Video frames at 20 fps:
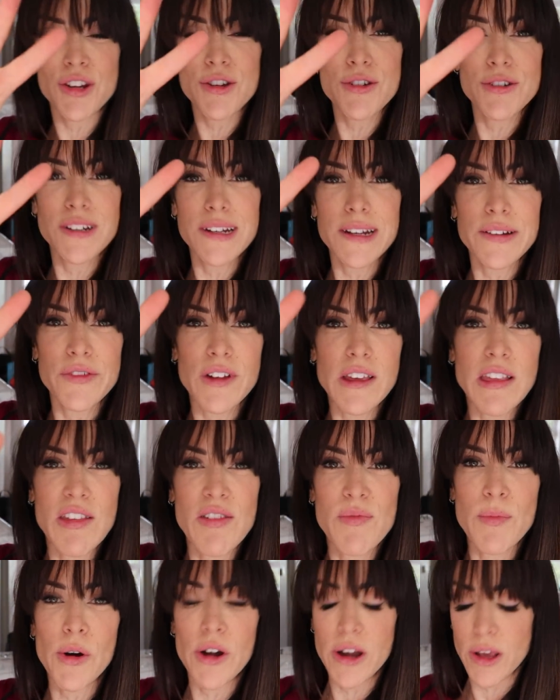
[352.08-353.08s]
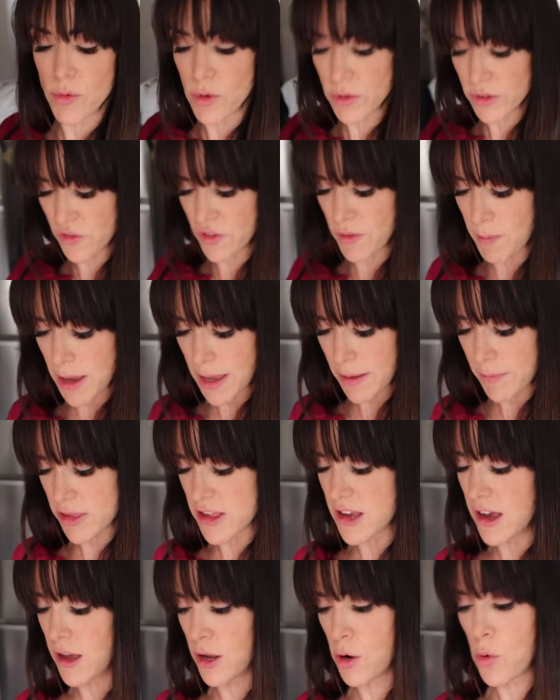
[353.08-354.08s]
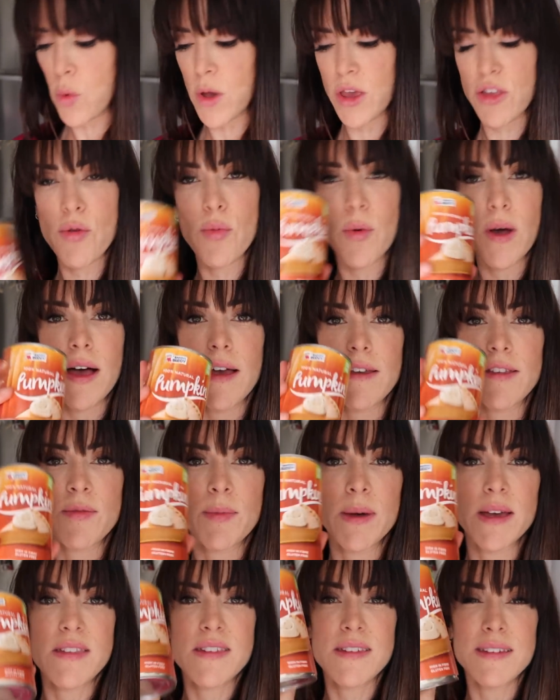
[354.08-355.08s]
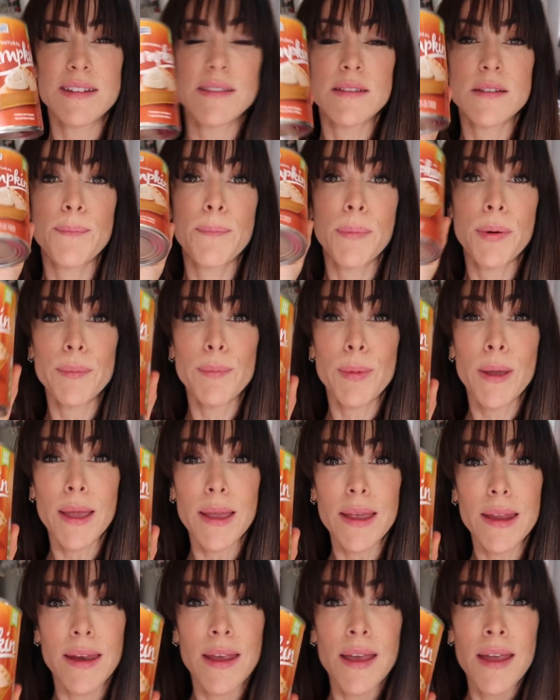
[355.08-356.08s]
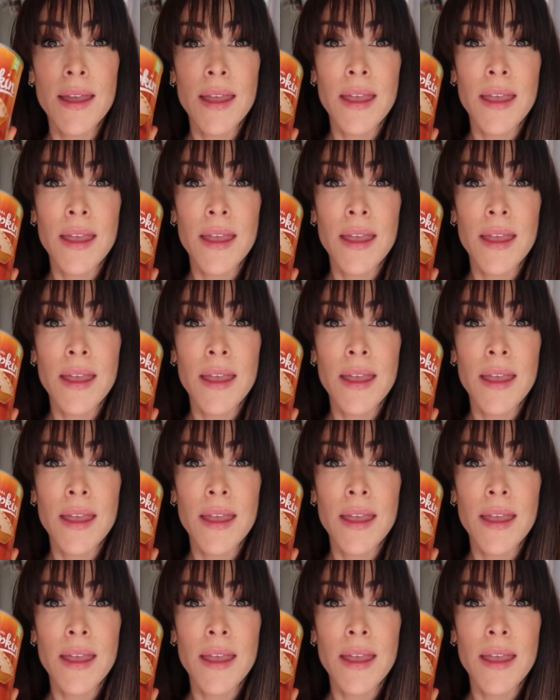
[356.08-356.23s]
two deliveries this morning. One from Amazon, which was my tinned pumpkin.